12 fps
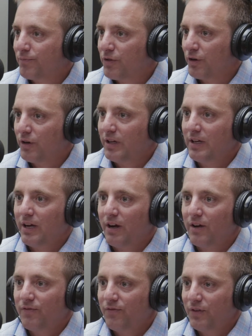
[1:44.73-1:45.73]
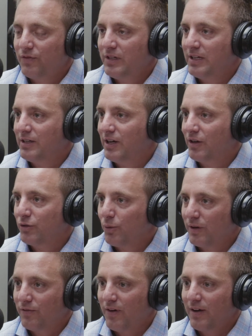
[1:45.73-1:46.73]
30-year, 15-year,
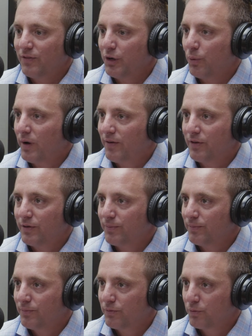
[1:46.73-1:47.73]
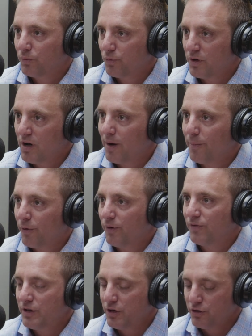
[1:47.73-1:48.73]
25-year, whatever number
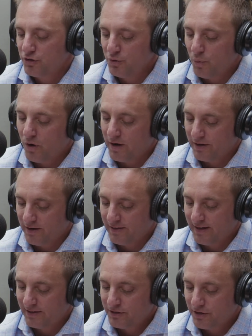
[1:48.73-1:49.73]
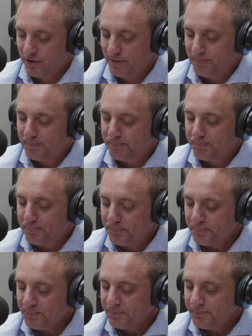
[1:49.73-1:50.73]
of years you want on that term
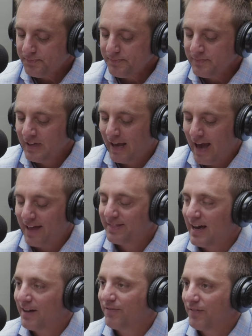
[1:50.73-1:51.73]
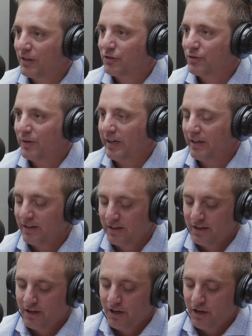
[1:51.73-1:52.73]
at that fixed rate.
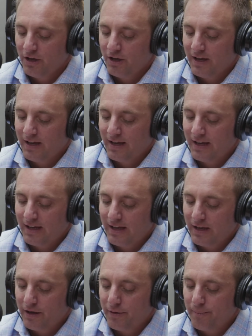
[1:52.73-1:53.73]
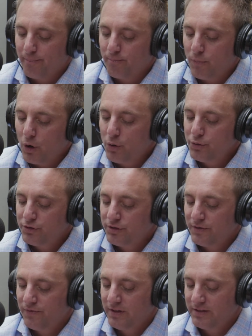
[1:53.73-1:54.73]
Most
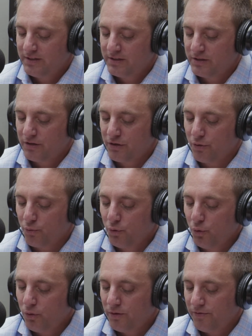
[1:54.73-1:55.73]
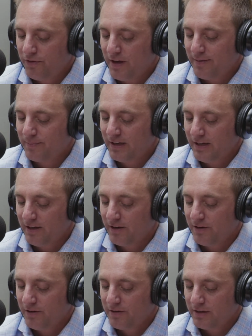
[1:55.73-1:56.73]
of the rule of thumb
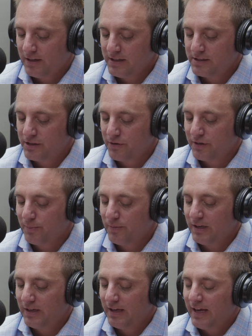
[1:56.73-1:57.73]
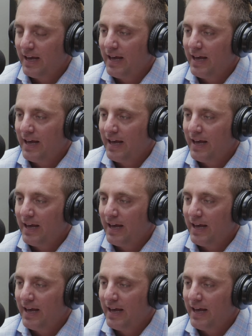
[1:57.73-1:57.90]
here is going to be,